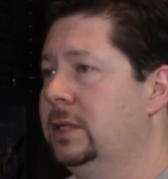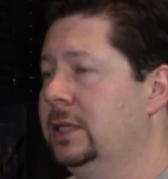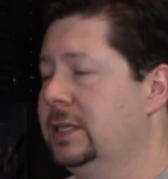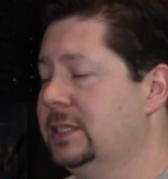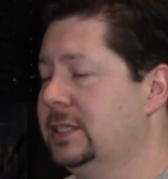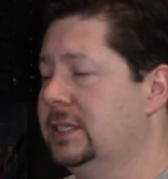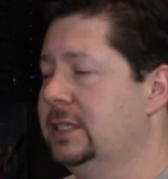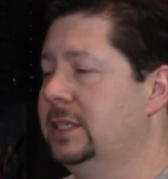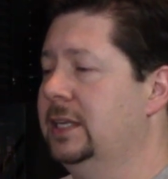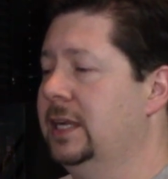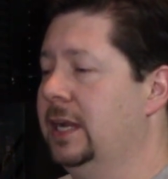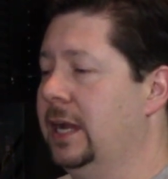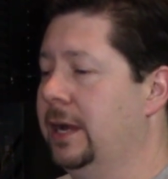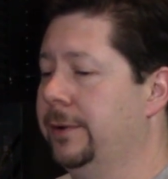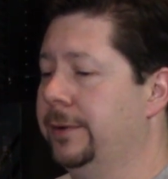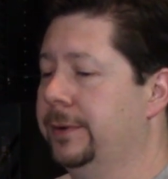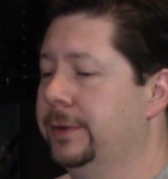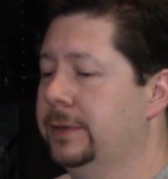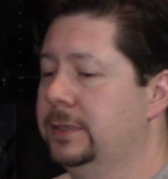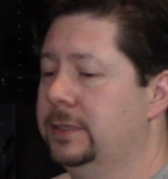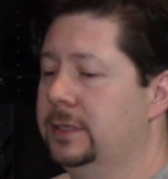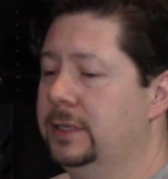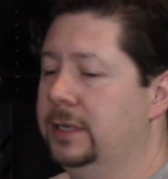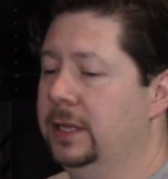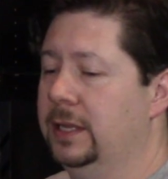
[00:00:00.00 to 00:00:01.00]
Less than an
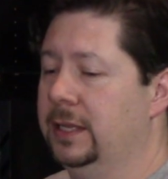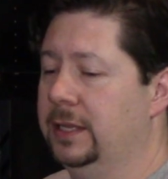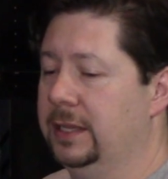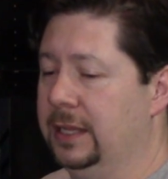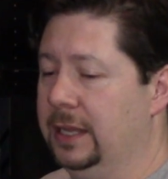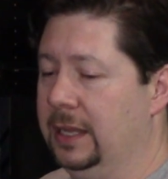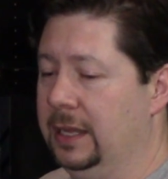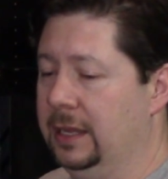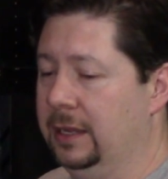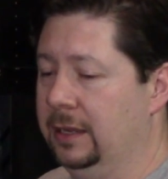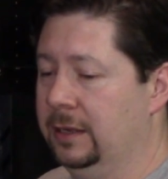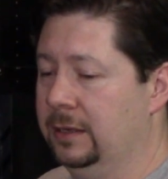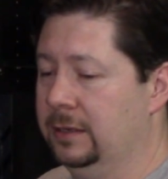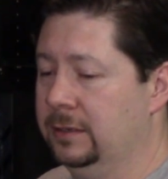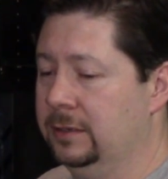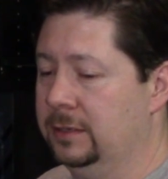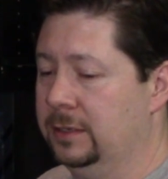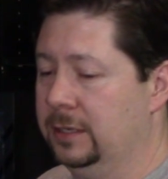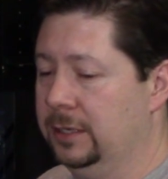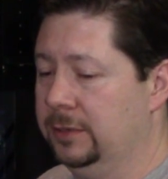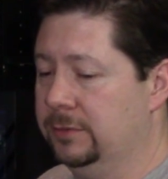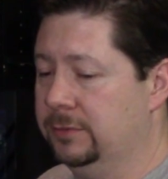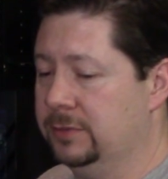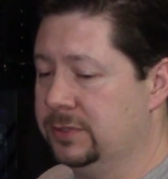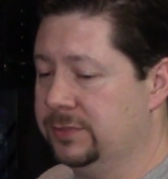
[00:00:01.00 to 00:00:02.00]
hour. And
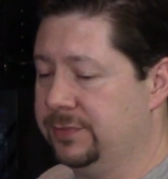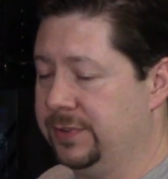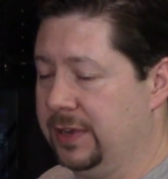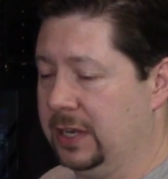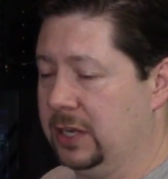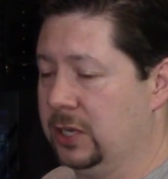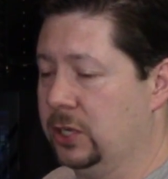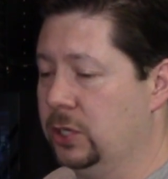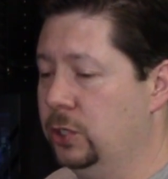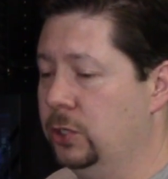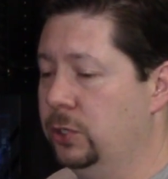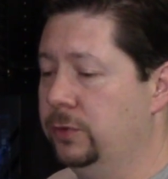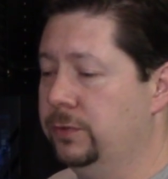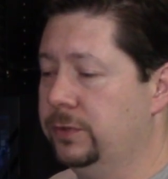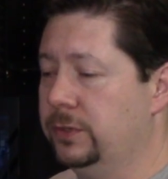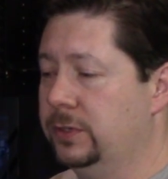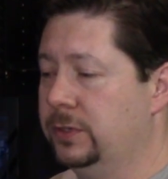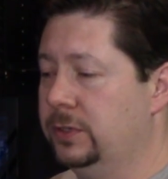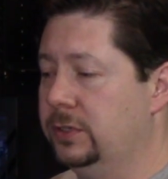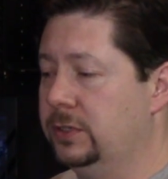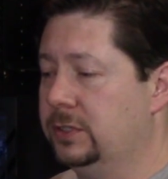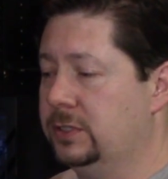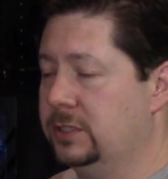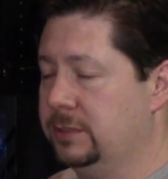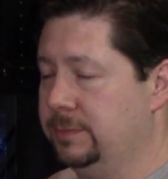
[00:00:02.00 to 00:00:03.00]
then it was
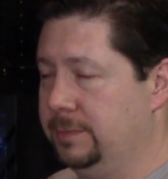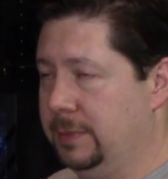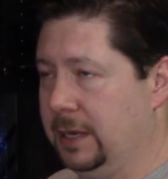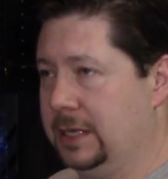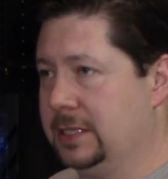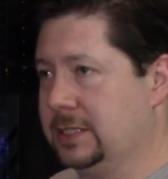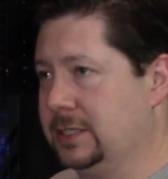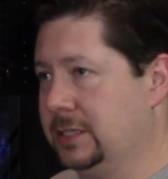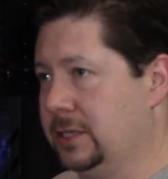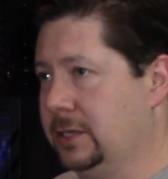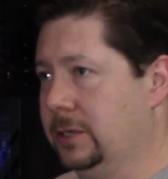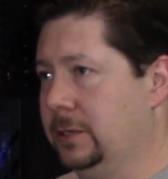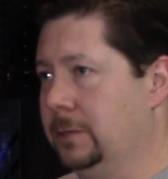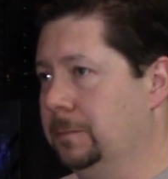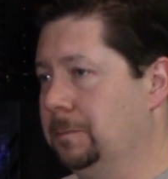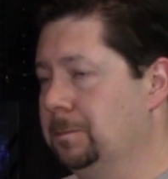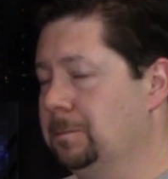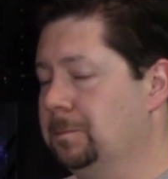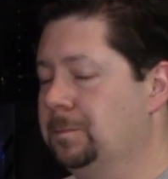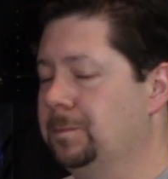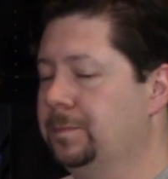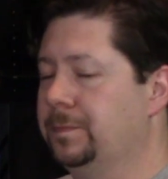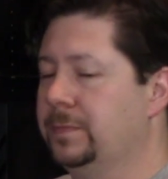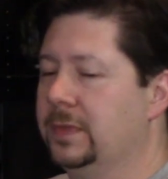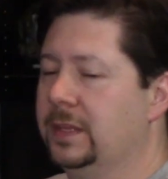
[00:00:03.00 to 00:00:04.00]
Vancouver to Mexico.
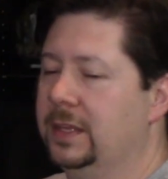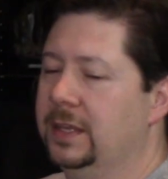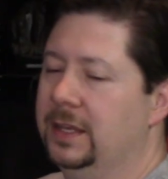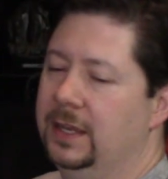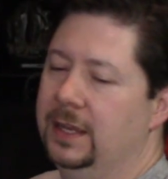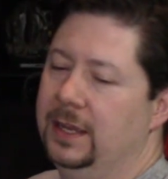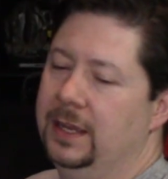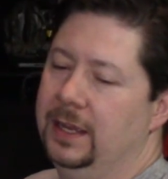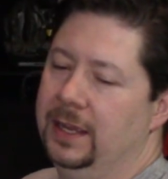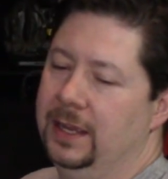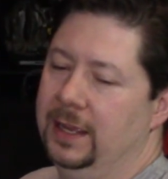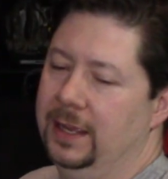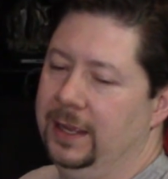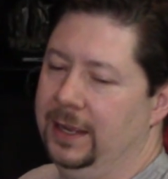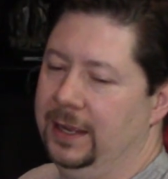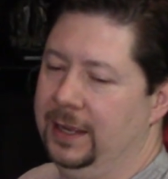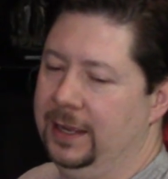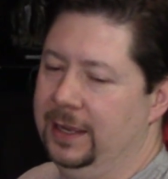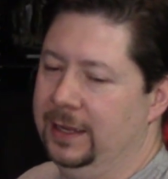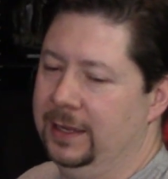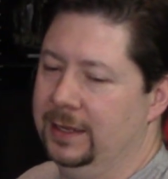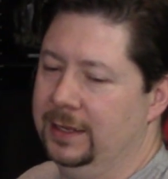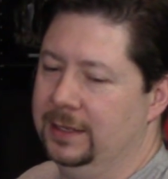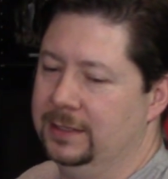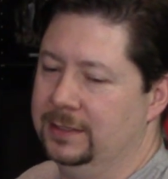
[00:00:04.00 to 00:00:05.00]

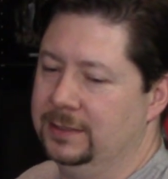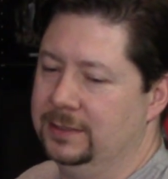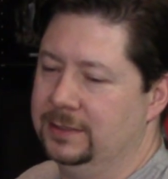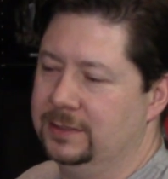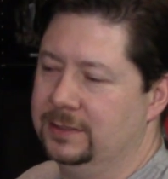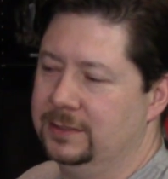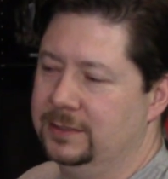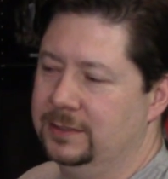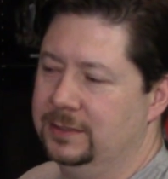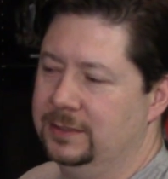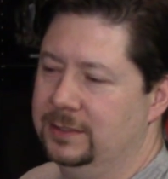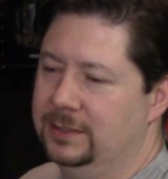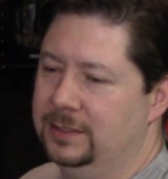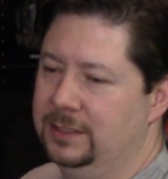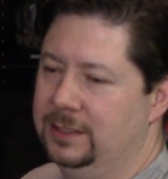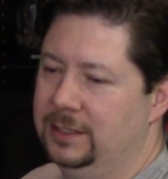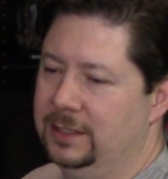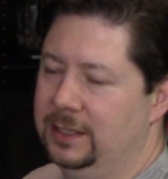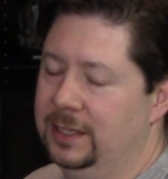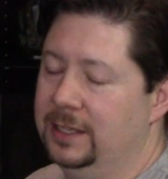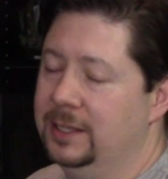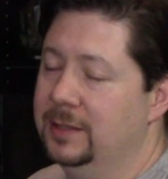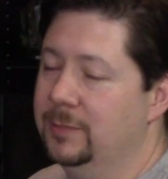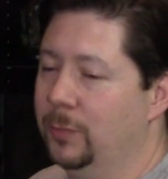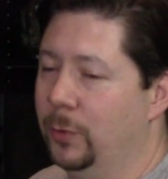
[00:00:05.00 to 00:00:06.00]
And
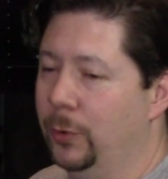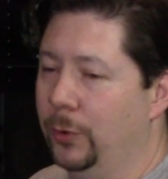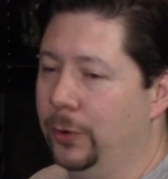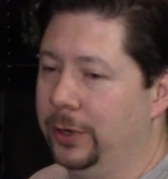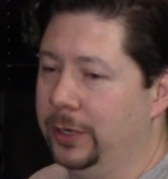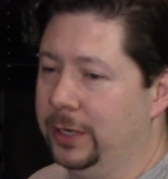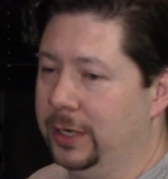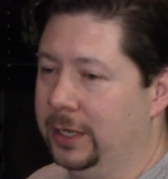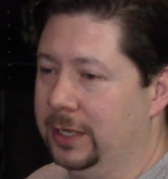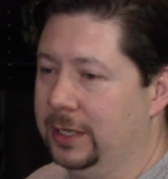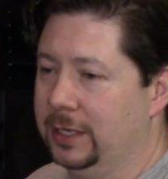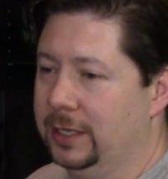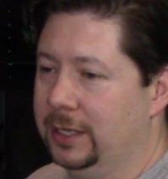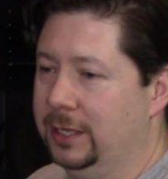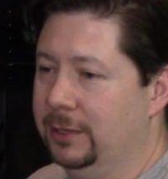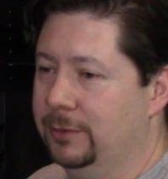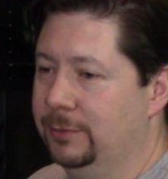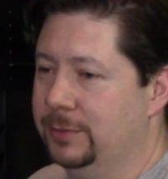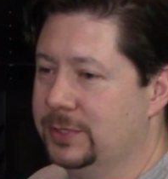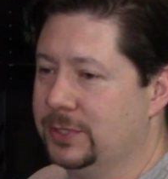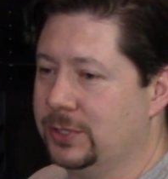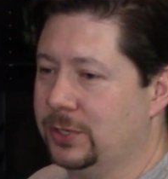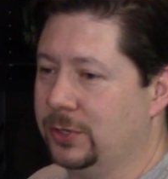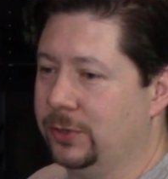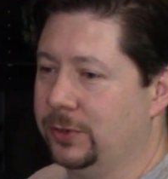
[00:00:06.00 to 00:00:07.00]
in the morning, it
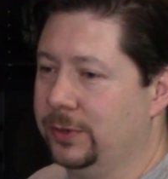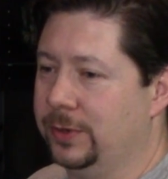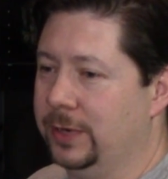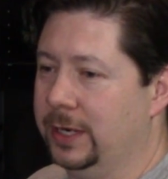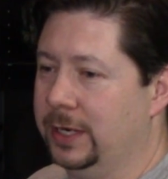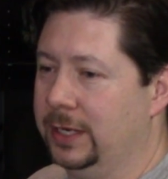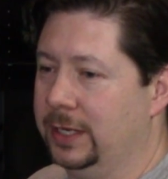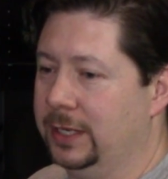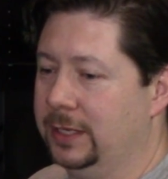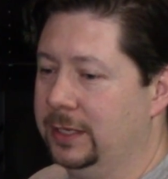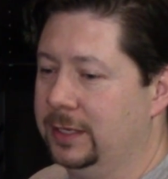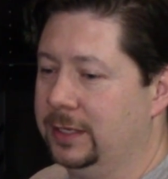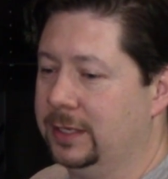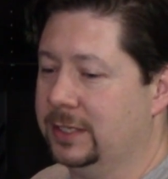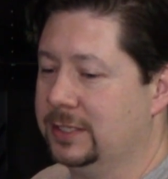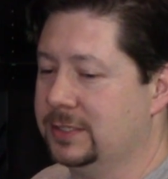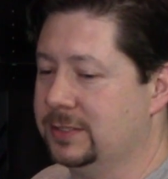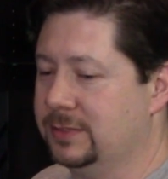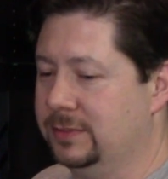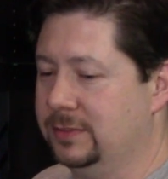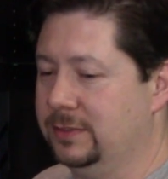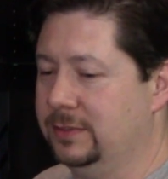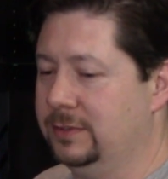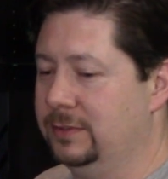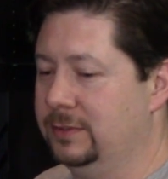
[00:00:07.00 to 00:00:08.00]
was already,
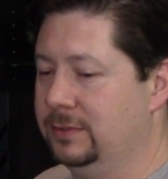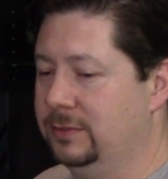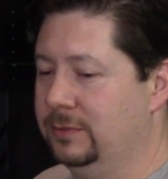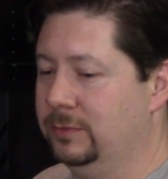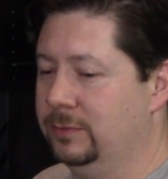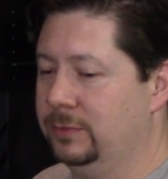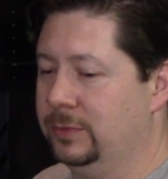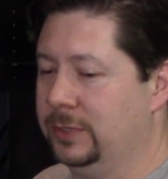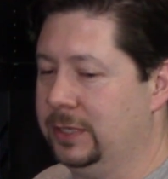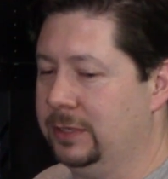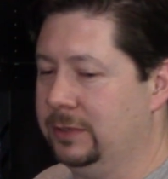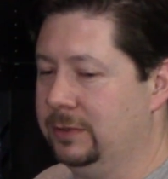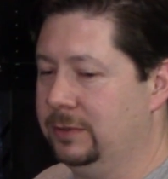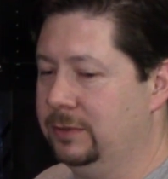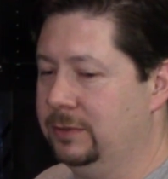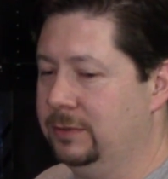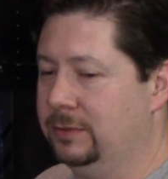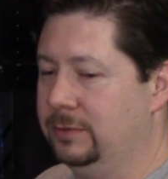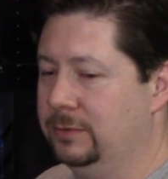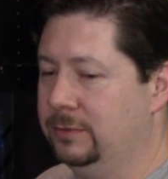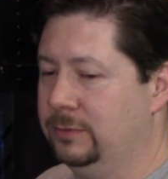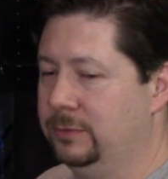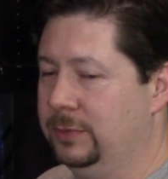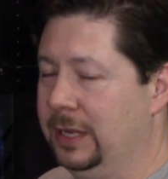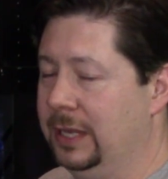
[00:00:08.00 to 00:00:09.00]
because we
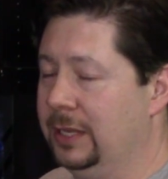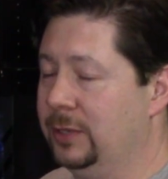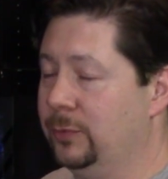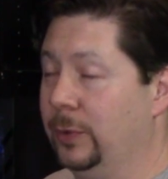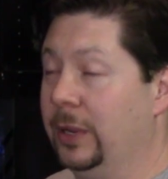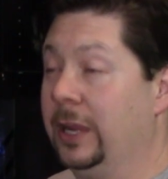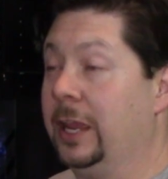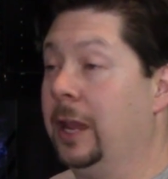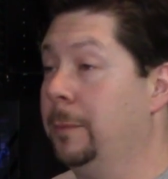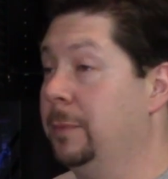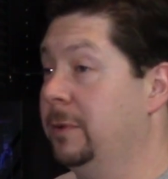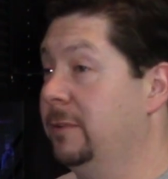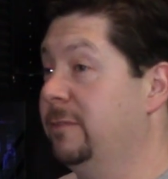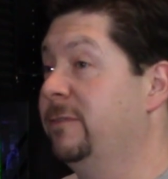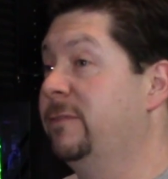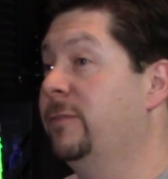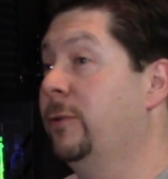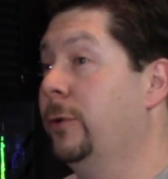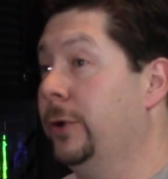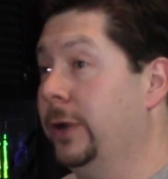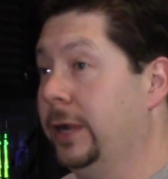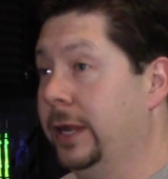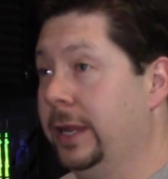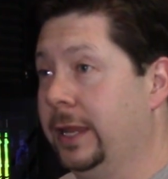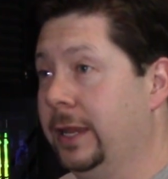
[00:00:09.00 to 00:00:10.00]
had to wake up at
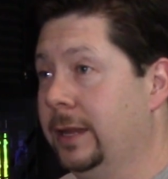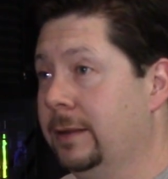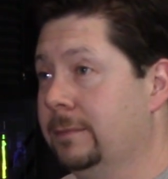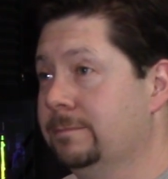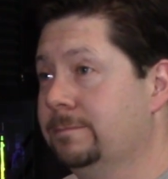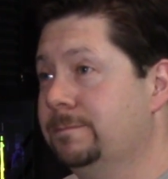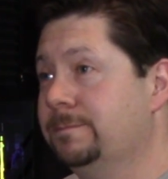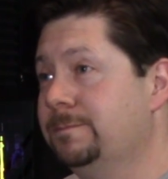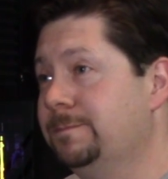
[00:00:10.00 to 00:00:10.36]
4 a.m.